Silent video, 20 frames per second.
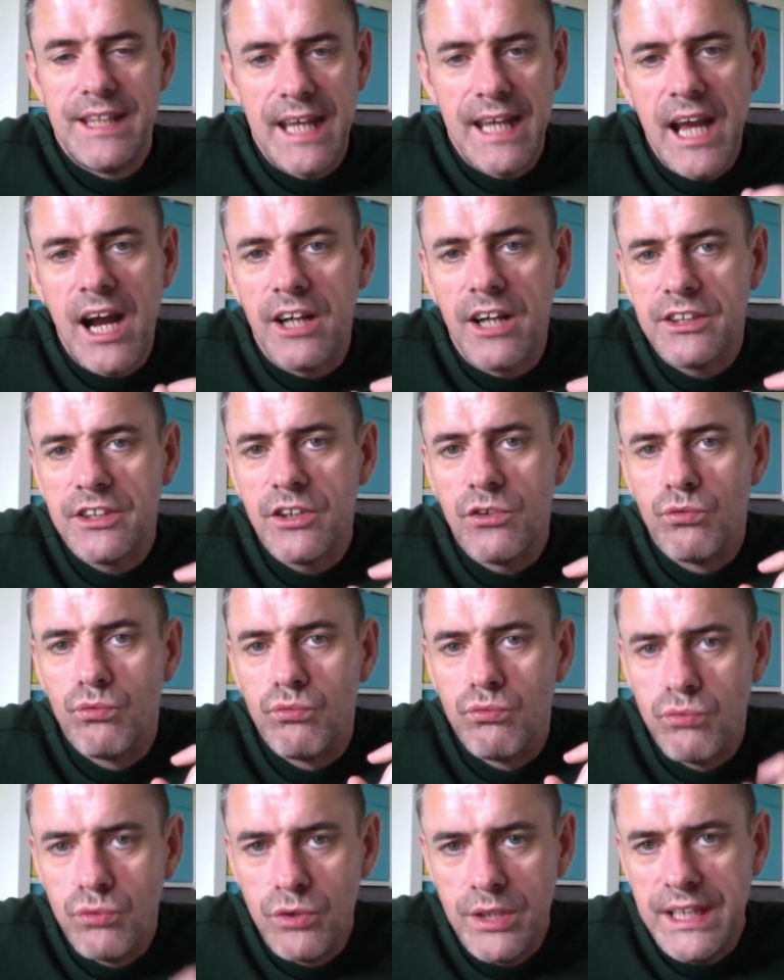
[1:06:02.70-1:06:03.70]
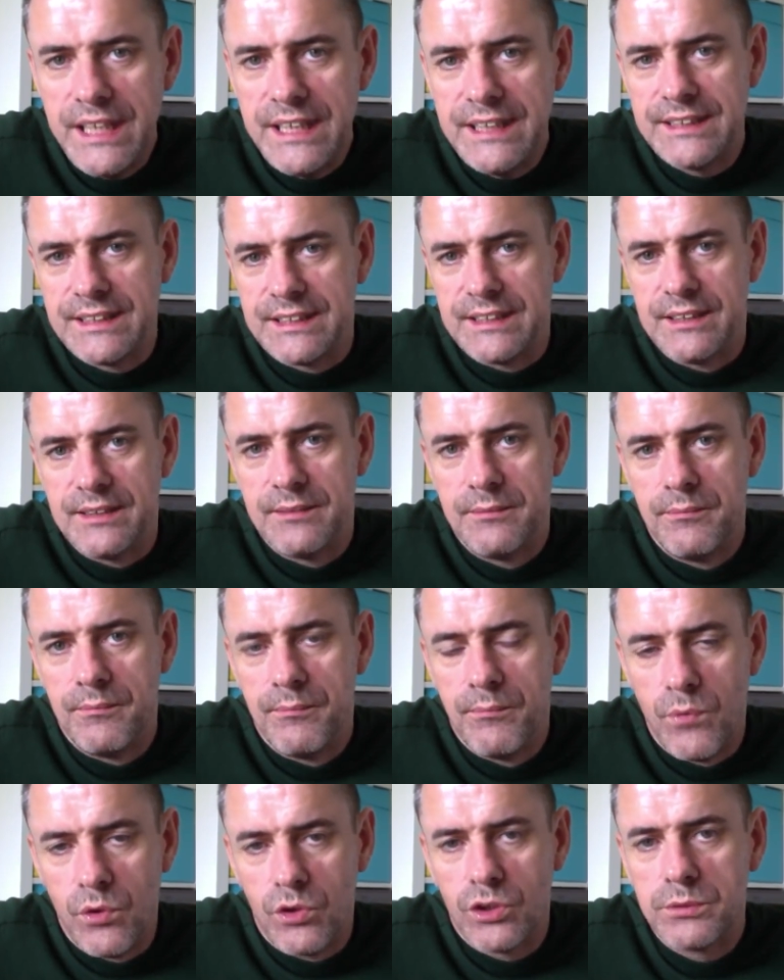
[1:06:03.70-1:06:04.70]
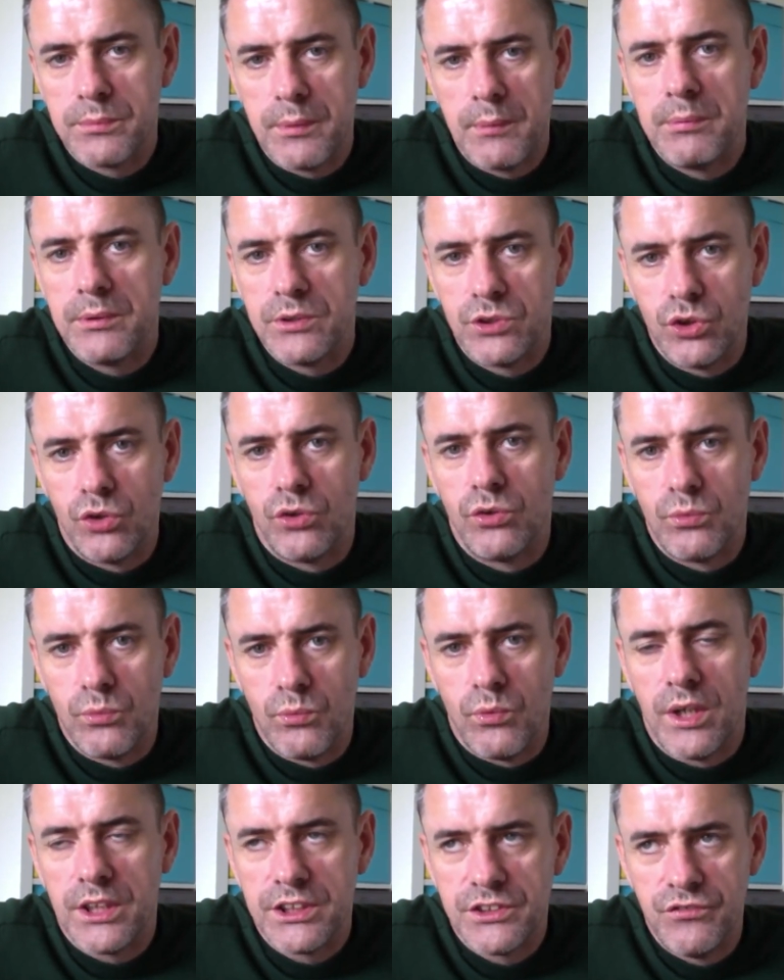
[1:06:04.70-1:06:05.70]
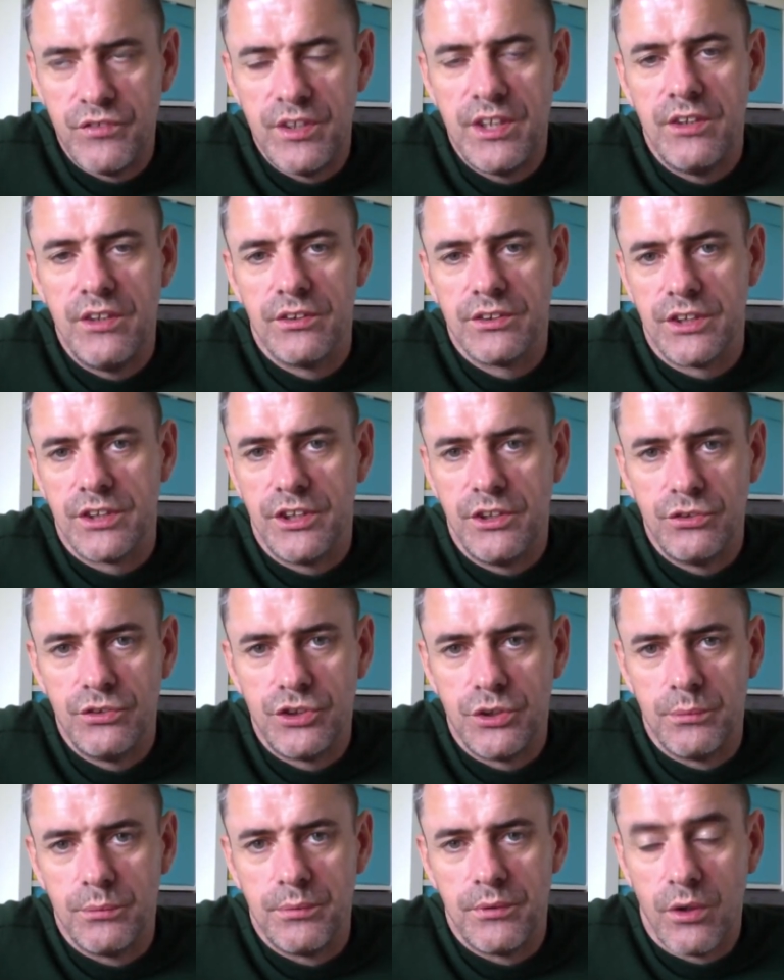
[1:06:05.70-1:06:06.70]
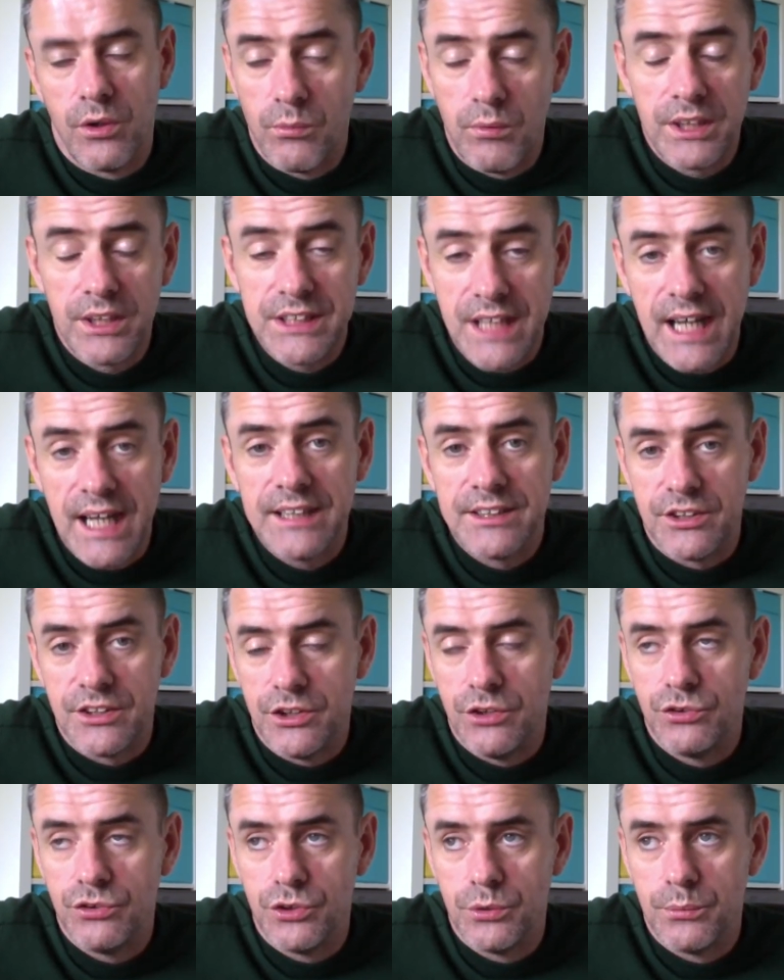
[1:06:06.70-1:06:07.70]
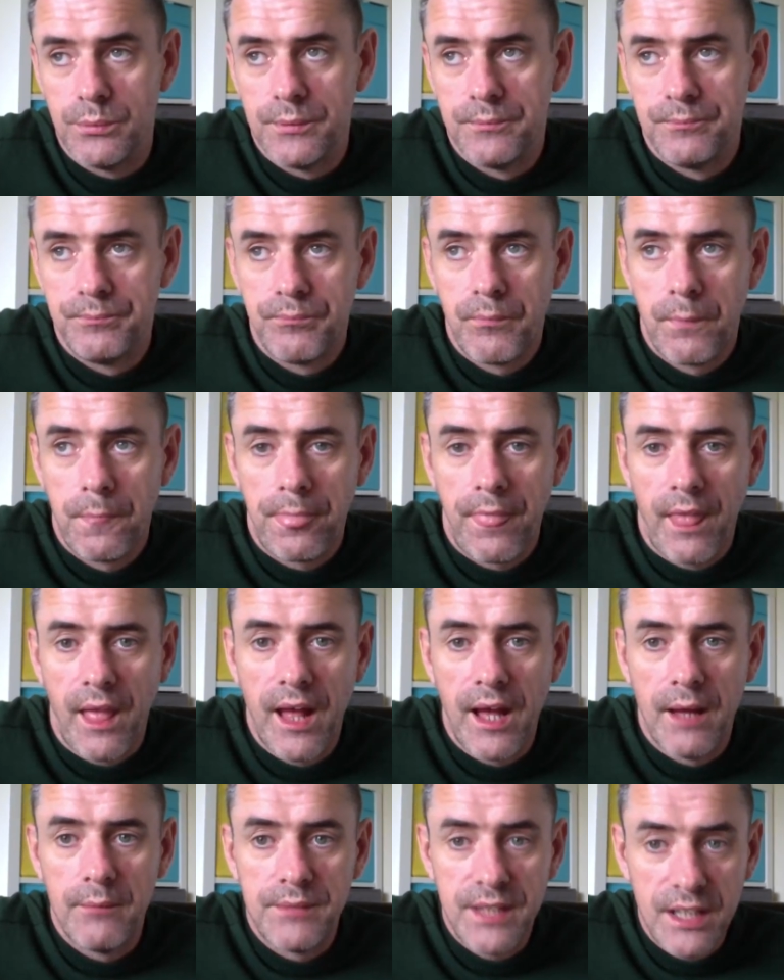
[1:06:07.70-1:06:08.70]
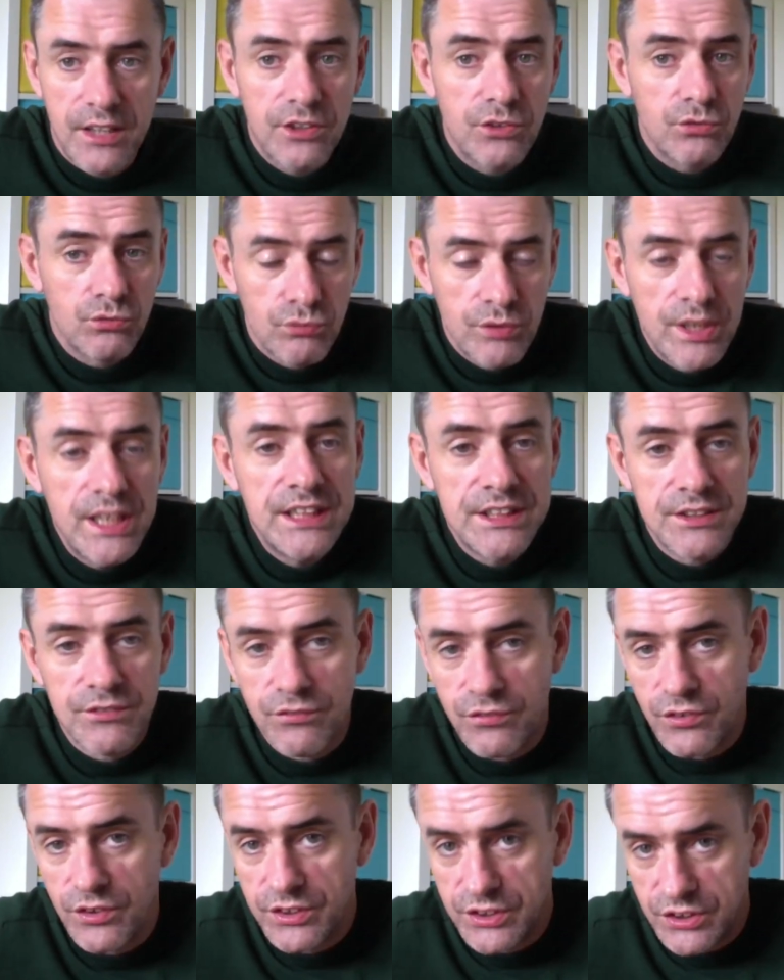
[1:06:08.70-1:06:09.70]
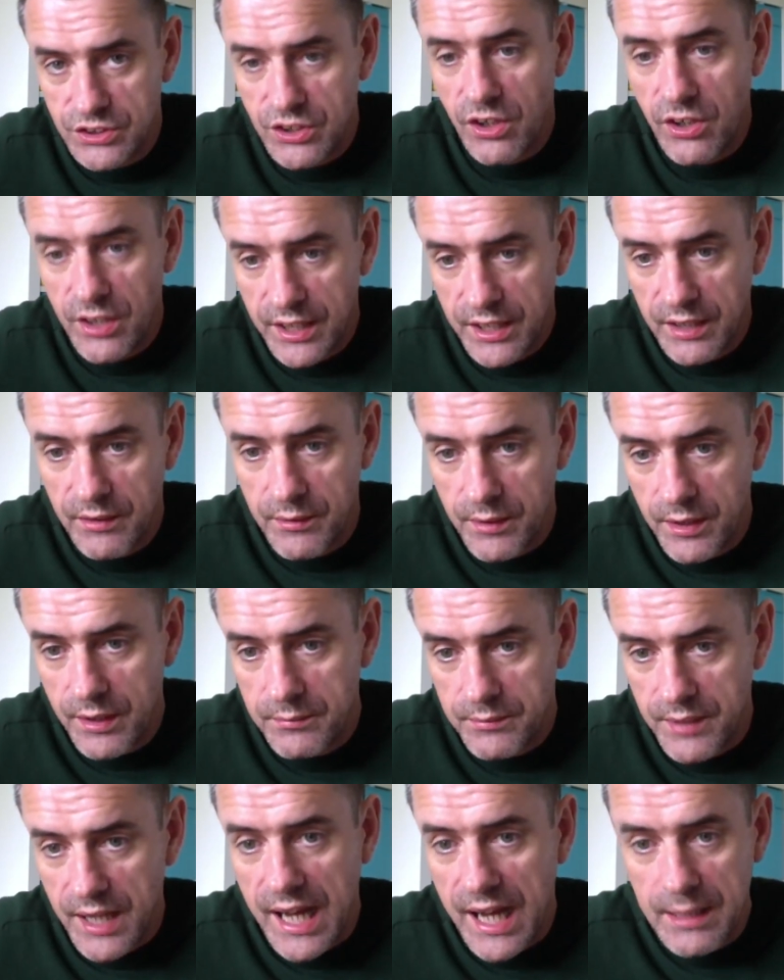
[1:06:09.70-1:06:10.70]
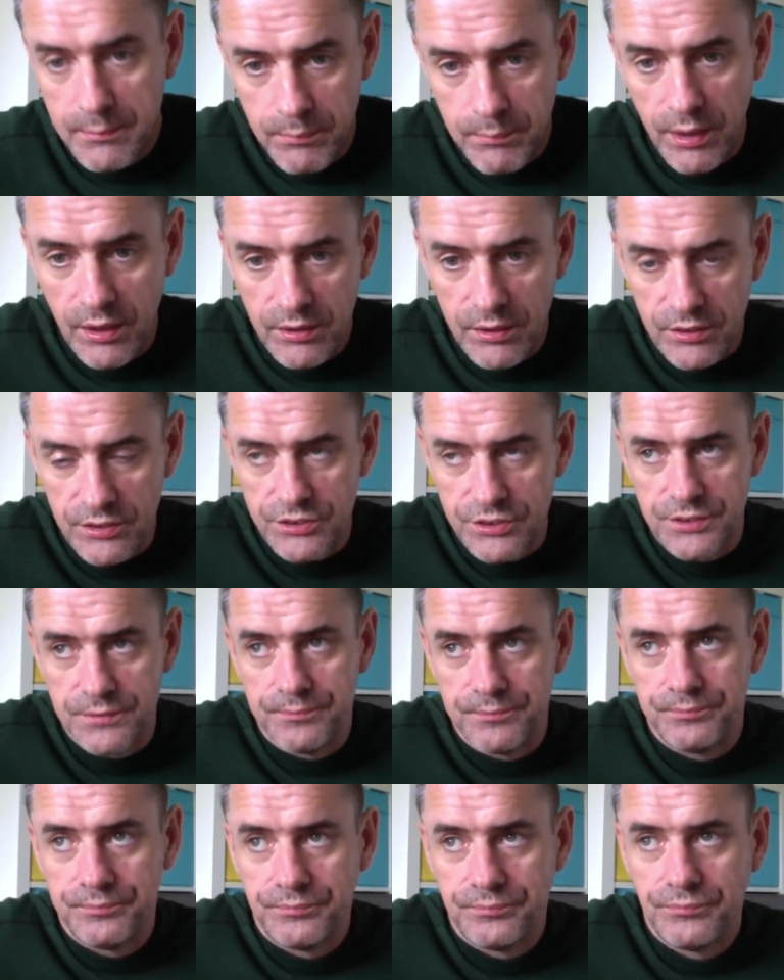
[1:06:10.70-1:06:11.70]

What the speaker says: They are the reason most people don't watch videos on YouTube or watch ads on YouTube. They're the reason for installing ad blockers.